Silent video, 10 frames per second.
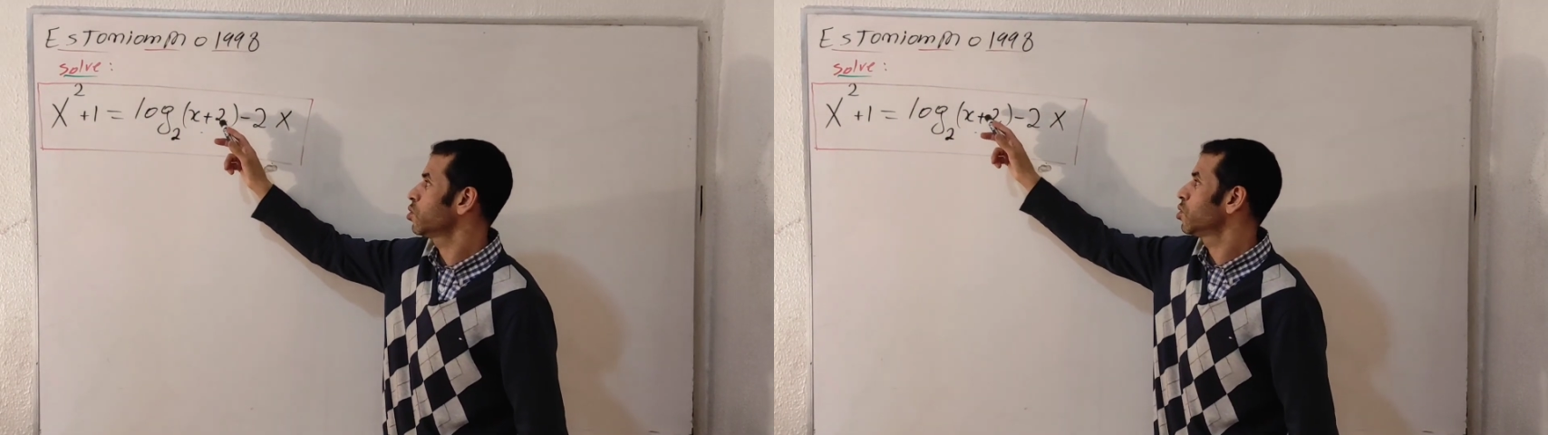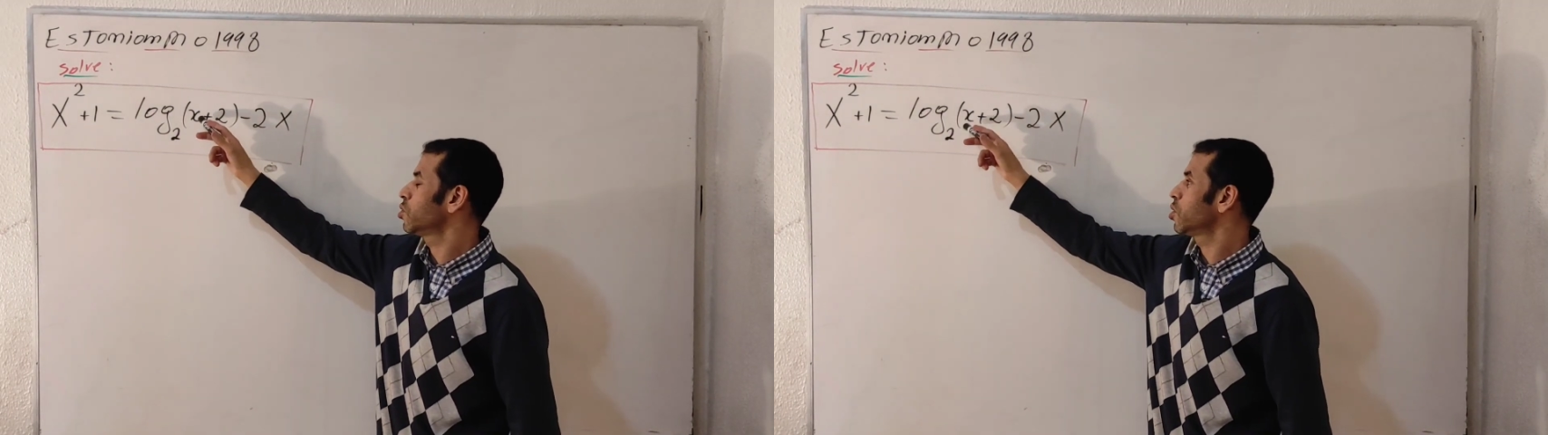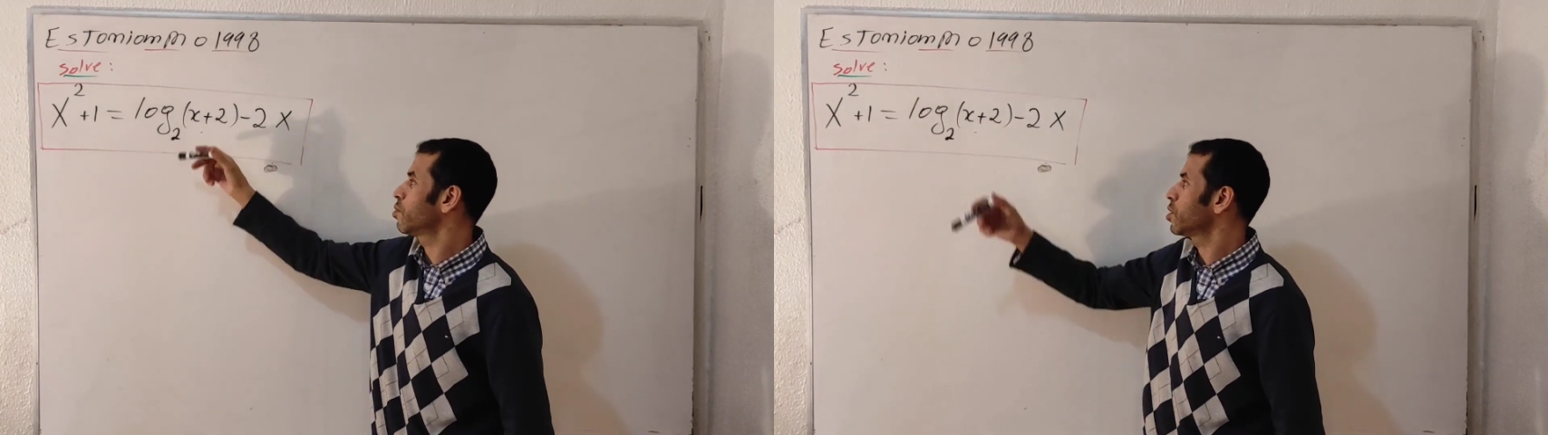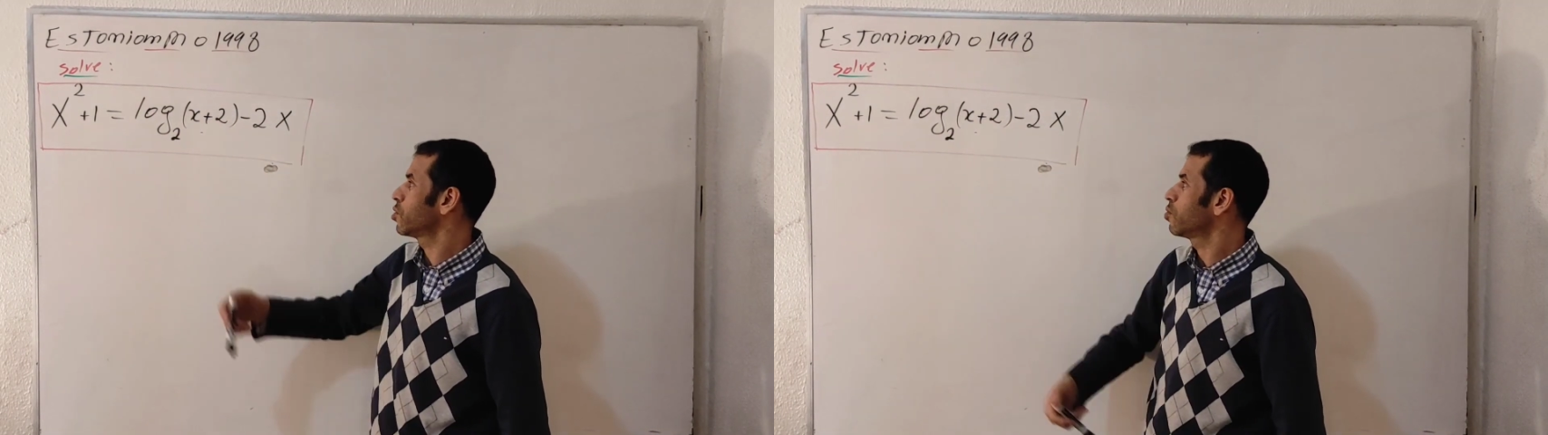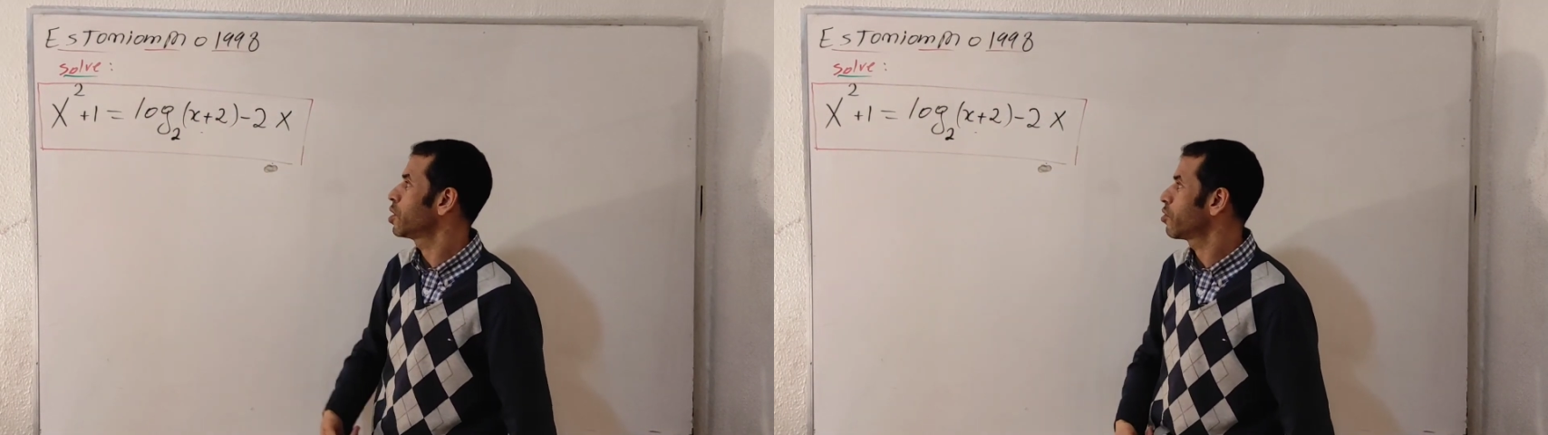to determine the
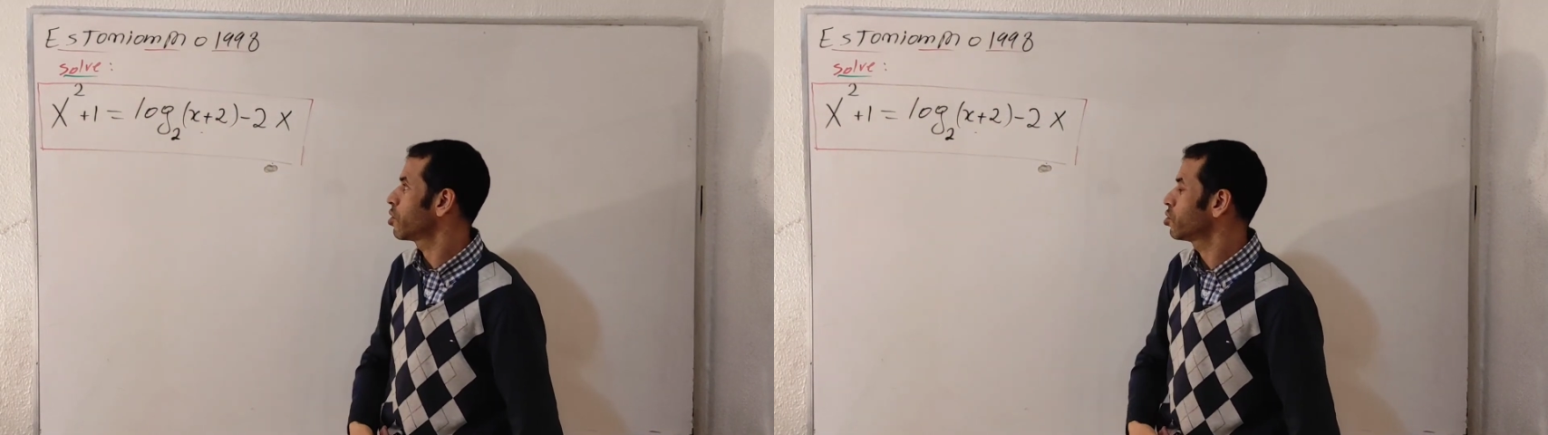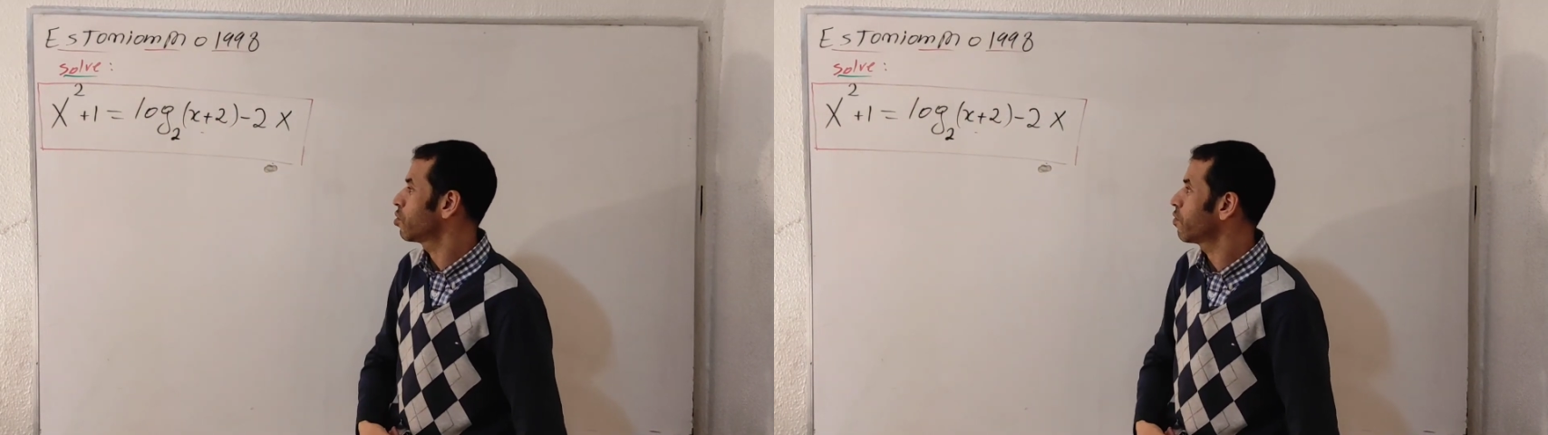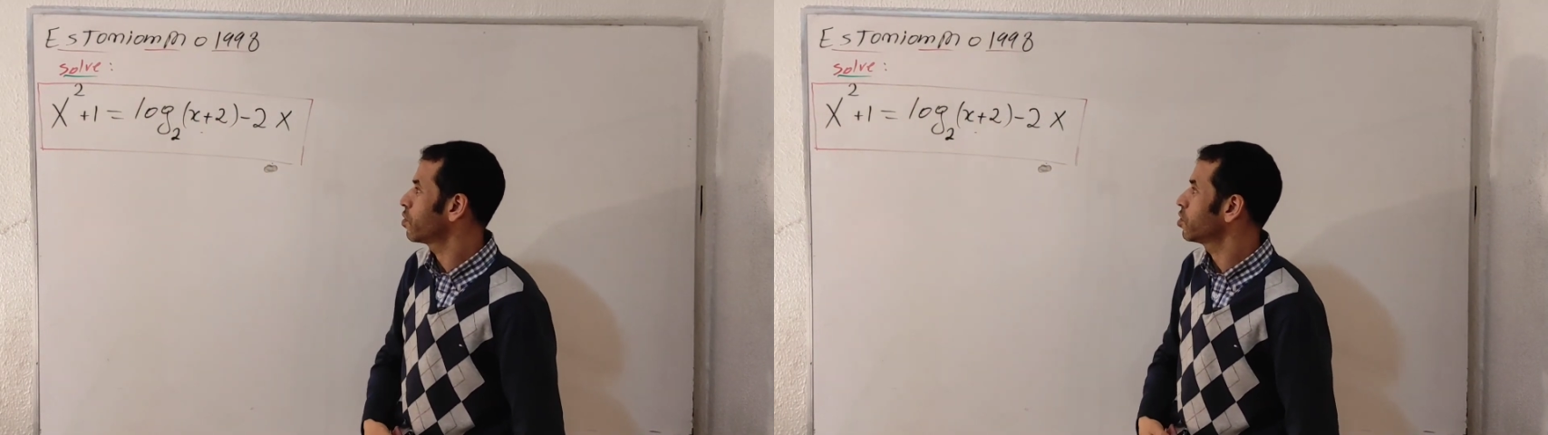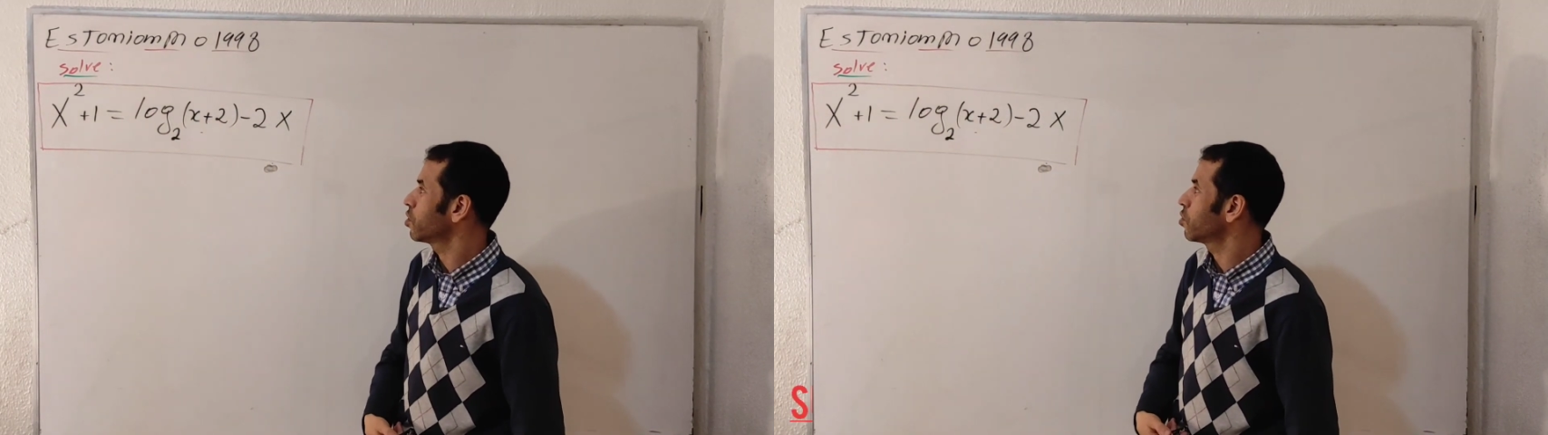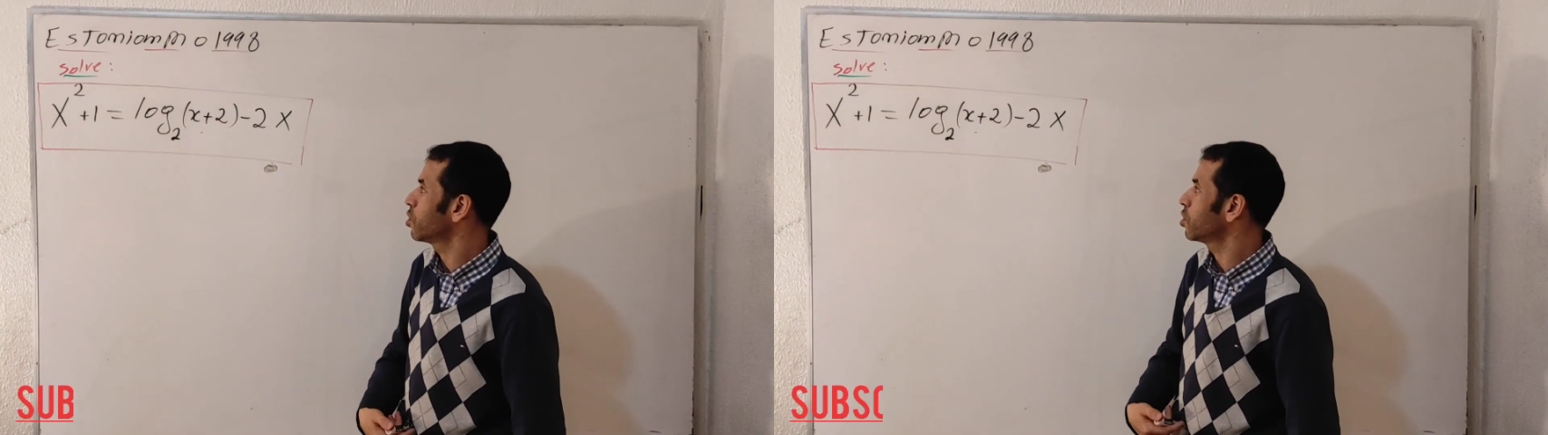domain range of this
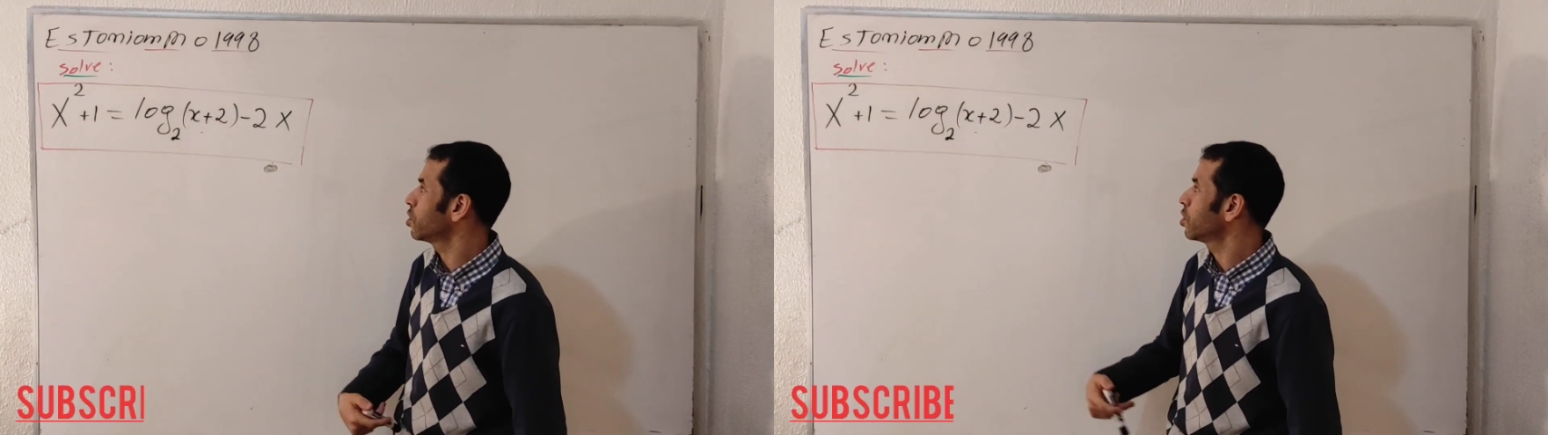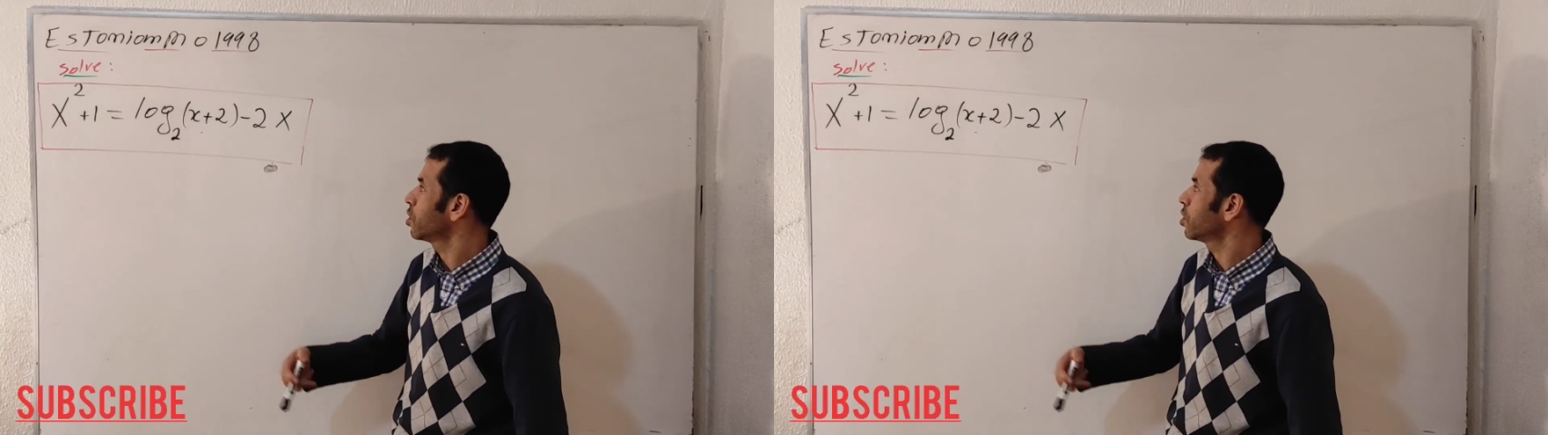equation.